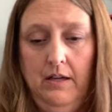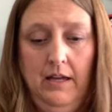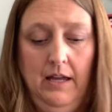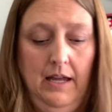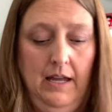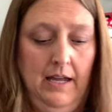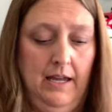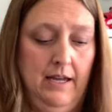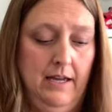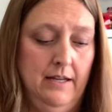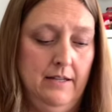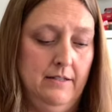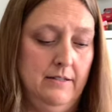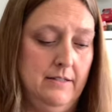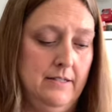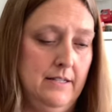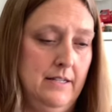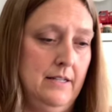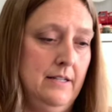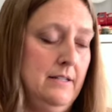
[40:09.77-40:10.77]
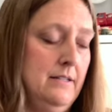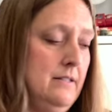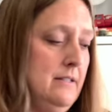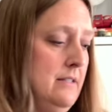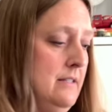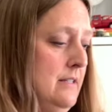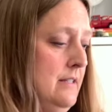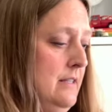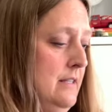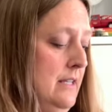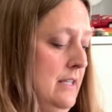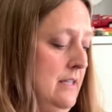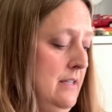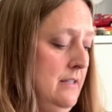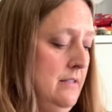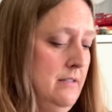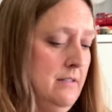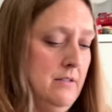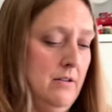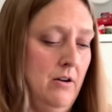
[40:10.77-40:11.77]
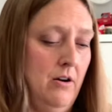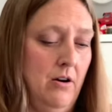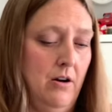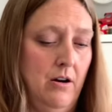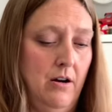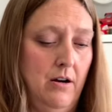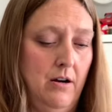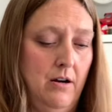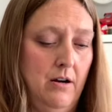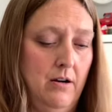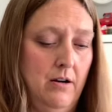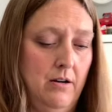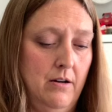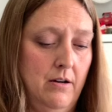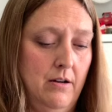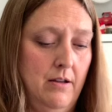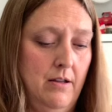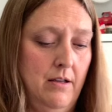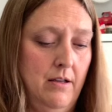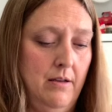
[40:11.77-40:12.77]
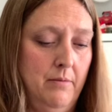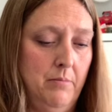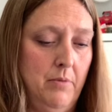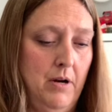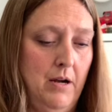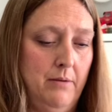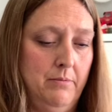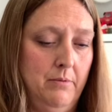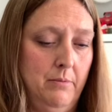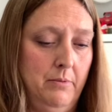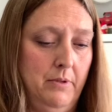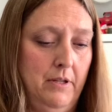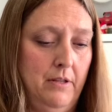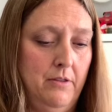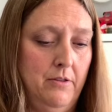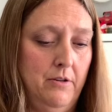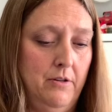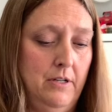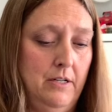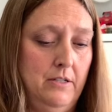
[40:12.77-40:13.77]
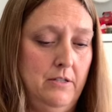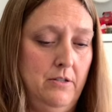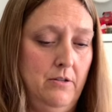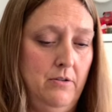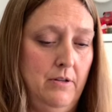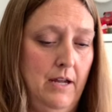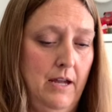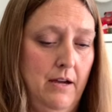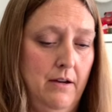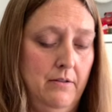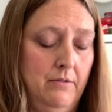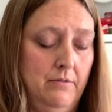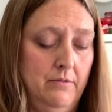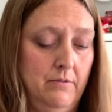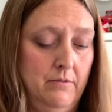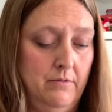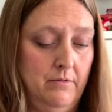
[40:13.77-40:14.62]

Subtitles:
And since these are probably 32 count,